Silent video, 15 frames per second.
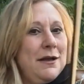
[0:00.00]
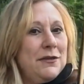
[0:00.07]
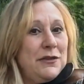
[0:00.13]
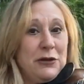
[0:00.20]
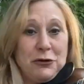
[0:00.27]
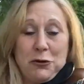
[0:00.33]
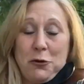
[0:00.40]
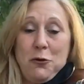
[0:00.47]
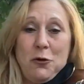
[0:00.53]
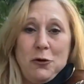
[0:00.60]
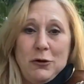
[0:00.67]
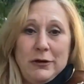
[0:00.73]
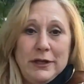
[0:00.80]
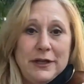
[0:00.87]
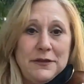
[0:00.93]
their
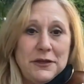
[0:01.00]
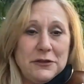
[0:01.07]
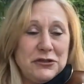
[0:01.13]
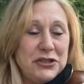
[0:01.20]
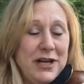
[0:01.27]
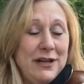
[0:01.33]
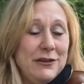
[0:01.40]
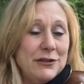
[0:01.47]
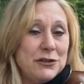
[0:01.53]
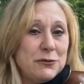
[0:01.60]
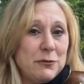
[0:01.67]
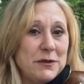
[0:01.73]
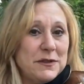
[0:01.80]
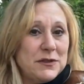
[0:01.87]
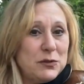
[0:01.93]
goal and their challenge
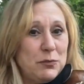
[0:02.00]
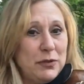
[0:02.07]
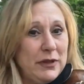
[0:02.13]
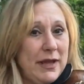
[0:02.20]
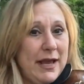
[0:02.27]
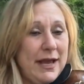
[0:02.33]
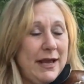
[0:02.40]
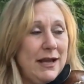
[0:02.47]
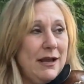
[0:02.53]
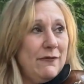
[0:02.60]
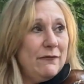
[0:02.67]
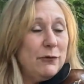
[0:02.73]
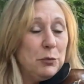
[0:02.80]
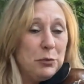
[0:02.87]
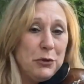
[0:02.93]
was to play
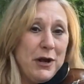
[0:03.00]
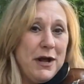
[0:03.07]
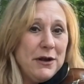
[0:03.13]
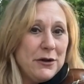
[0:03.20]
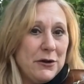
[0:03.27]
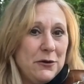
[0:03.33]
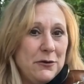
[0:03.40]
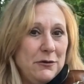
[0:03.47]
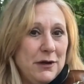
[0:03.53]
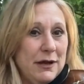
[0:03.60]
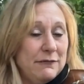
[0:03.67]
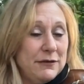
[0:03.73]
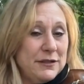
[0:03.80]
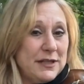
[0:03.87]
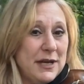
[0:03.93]
vibrato
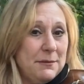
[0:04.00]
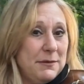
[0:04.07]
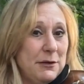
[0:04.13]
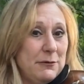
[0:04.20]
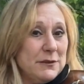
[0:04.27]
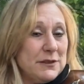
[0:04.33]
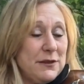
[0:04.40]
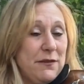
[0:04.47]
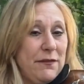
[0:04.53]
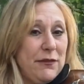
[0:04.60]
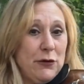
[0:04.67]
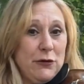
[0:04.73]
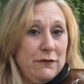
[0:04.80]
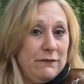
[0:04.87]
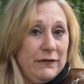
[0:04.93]
every time there was a
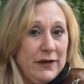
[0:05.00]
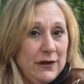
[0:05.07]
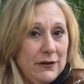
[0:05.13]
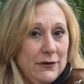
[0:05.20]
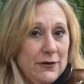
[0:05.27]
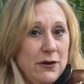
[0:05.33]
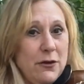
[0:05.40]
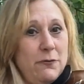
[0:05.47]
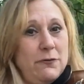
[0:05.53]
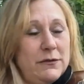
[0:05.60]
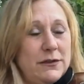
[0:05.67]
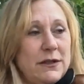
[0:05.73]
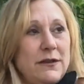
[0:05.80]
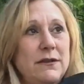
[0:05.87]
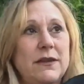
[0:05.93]
third finger
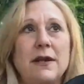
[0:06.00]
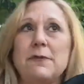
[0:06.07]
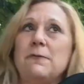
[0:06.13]
note that